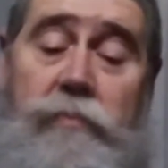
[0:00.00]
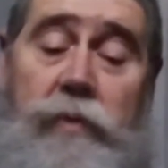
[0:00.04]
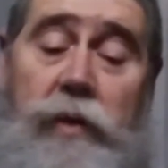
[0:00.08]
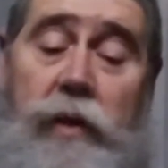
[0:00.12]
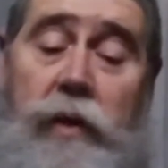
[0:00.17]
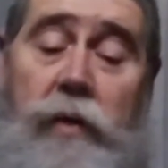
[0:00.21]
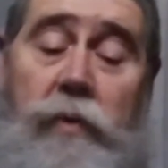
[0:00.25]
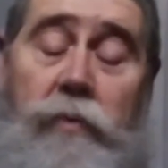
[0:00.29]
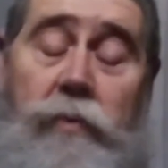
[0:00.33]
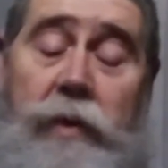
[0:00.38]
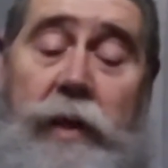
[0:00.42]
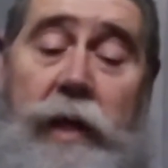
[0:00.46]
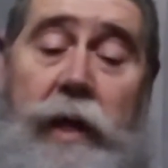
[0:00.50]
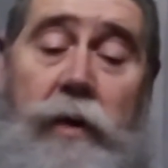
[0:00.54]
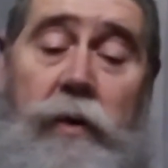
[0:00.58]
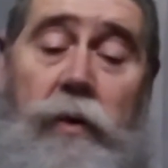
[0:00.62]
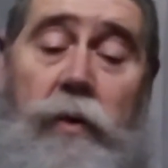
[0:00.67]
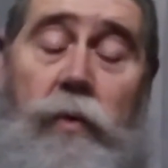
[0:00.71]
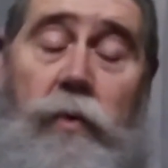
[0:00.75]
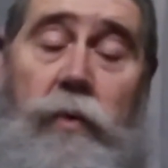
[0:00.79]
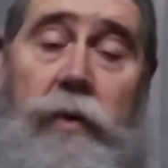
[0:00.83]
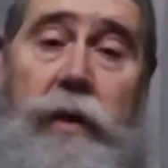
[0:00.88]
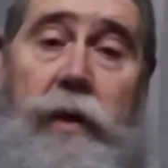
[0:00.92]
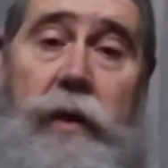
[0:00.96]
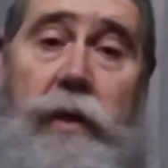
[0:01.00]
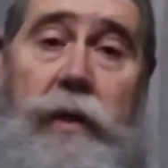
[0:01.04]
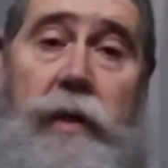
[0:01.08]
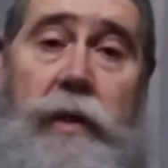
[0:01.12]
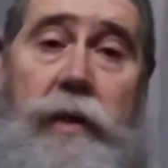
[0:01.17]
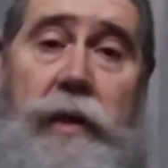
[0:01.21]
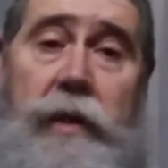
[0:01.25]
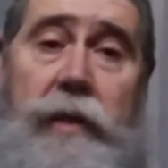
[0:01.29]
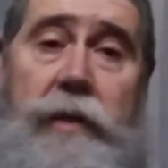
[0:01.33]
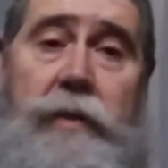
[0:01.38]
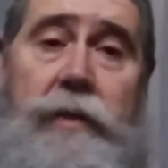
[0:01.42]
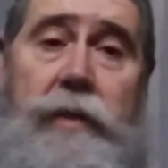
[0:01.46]
you know, without going into
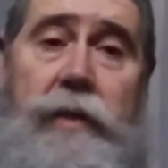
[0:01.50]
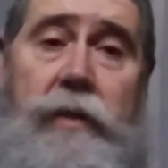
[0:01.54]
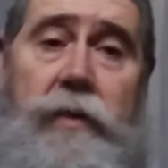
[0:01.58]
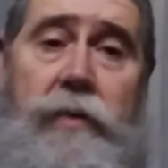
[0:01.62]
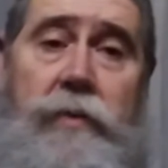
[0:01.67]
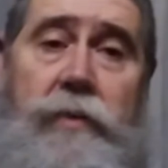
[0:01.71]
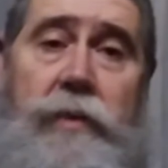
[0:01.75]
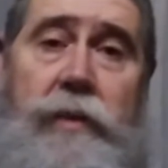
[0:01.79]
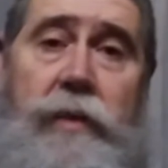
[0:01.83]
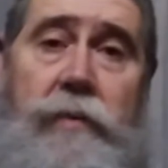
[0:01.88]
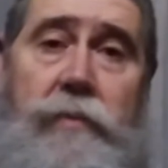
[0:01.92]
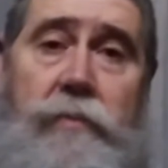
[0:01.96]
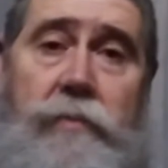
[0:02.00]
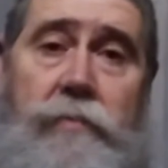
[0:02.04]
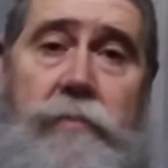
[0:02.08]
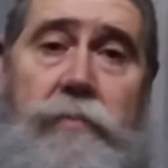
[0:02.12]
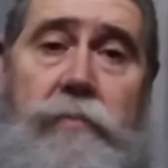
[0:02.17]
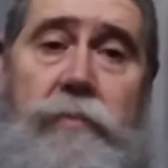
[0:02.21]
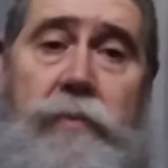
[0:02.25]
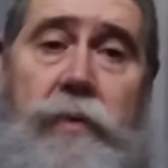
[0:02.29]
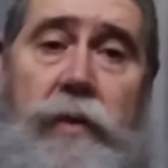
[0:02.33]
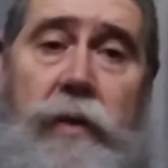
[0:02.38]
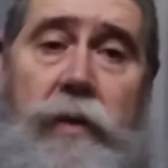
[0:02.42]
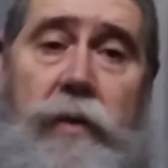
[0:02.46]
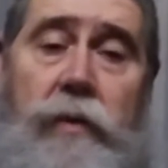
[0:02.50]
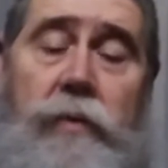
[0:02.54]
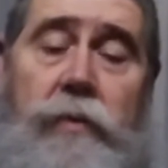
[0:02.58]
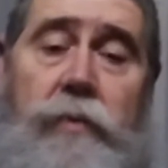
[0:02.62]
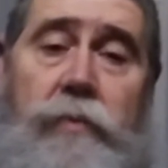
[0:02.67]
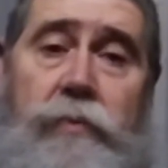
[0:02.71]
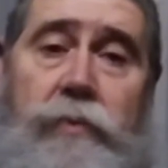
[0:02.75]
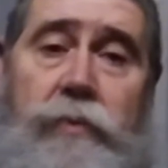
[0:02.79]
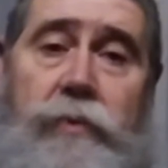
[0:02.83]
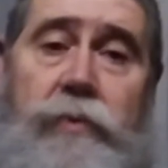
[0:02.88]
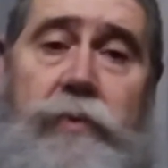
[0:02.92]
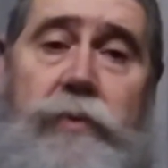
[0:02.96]
details, it
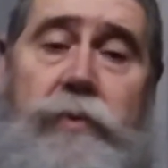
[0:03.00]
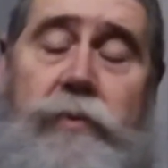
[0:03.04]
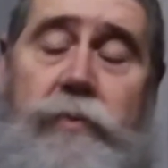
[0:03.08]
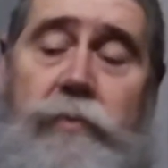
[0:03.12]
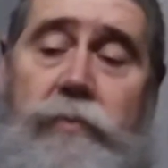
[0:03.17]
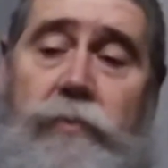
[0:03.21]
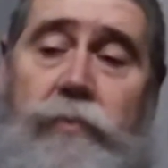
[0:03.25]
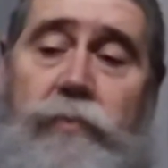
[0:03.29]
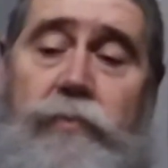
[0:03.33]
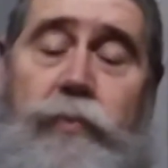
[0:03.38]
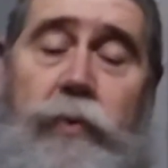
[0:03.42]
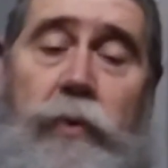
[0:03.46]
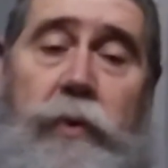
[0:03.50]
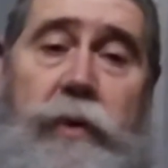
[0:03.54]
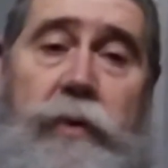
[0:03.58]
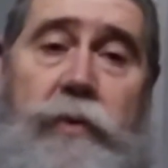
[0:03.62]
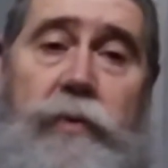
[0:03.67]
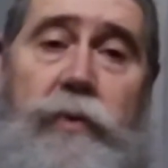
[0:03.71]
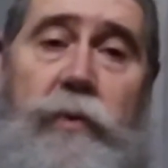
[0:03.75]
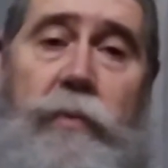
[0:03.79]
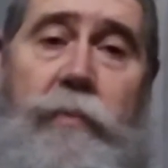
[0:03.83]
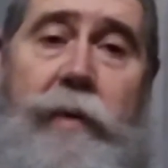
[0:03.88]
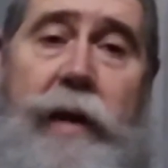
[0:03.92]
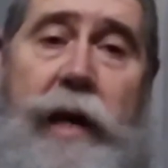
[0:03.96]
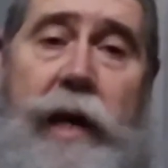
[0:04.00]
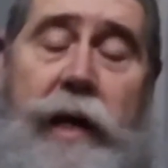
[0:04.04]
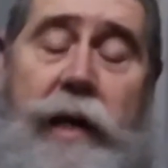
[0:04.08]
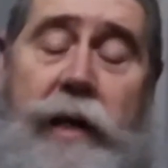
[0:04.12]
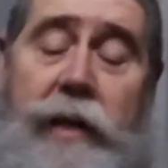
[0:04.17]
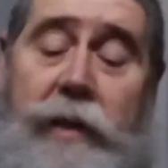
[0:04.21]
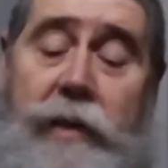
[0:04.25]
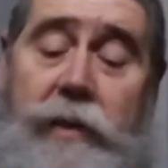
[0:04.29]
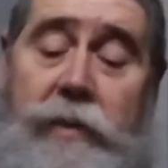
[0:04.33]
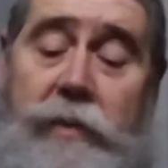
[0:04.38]
was pretty dramatic.